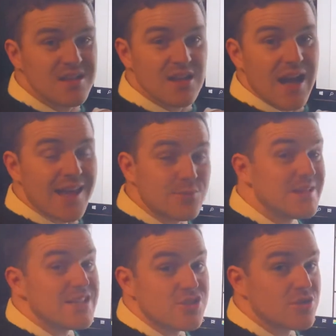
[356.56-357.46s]
I don't
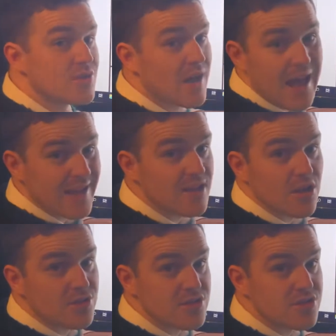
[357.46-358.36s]
need to. I can count
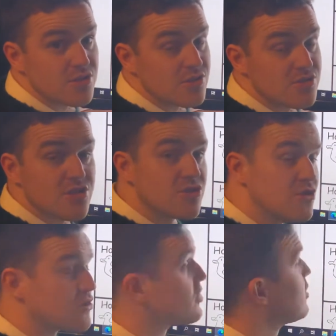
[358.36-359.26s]
in 2s. You
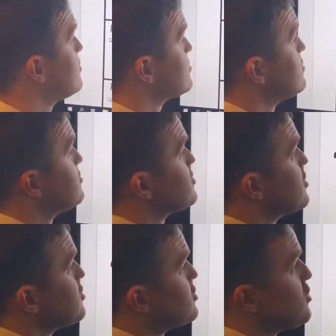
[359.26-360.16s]
can count in 2s.
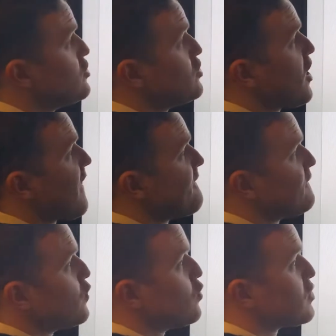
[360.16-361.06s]
2,
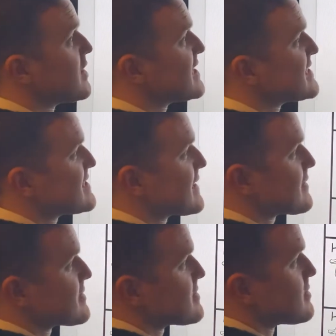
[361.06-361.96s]
4, 6.